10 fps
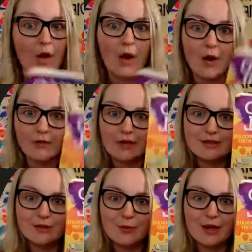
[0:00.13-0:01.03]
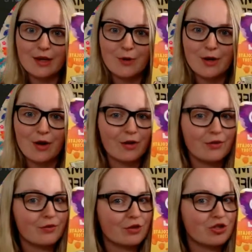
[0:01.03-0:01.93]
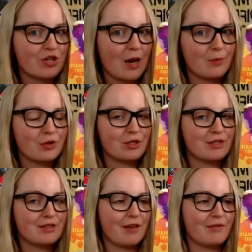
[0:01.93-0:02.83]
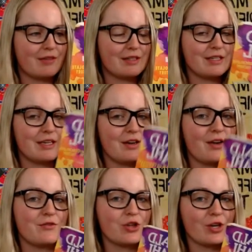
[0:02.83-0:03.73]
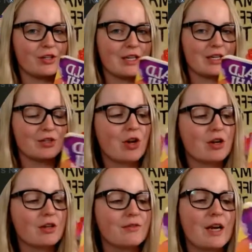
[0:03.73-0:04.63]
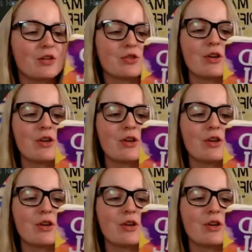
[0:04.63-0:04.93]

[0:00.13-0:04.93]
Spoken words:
All right, so here we are for chapter 17 of Charlie and the Chocolate Factory,